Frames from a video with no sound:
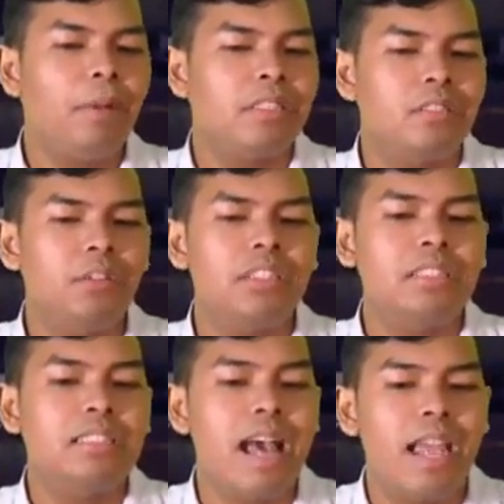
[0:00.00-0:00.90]
plus two,
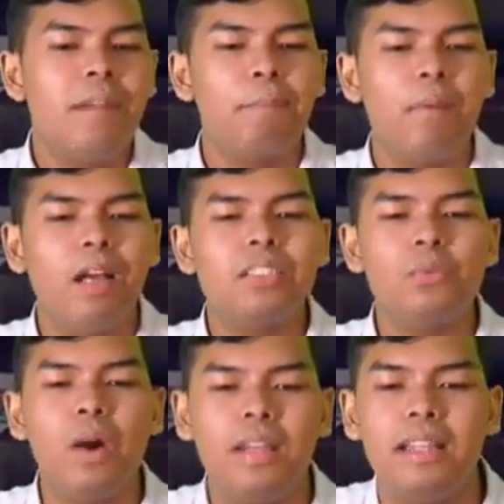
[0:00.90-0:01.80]
it's nine,
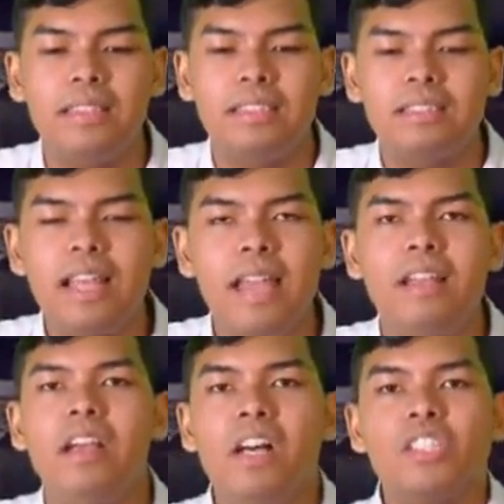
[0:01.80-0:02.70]
plus one, that's ten.